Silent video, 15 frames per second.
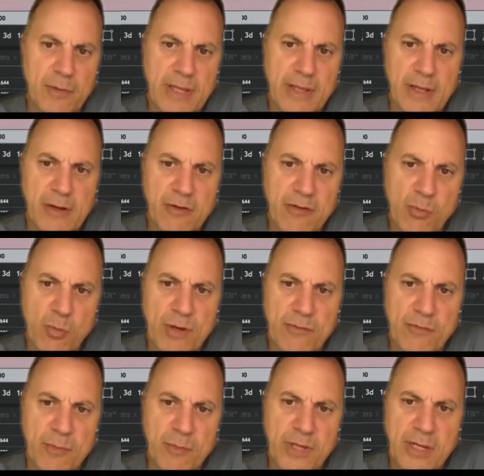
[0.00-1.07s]
Because it
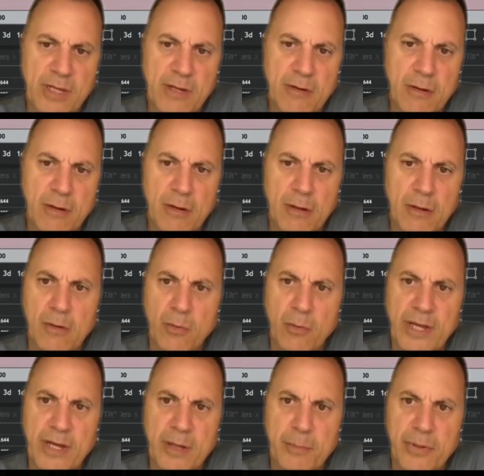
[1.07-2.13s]
went from here all the
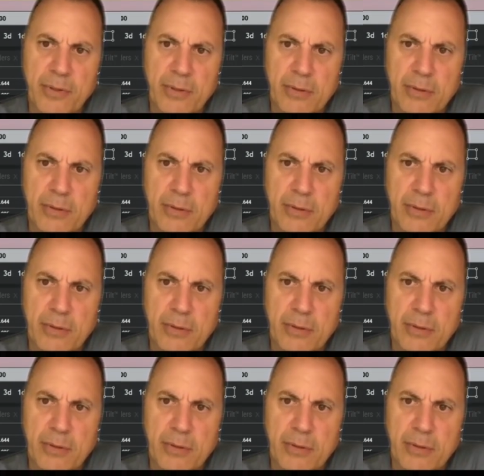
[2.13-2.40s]
way up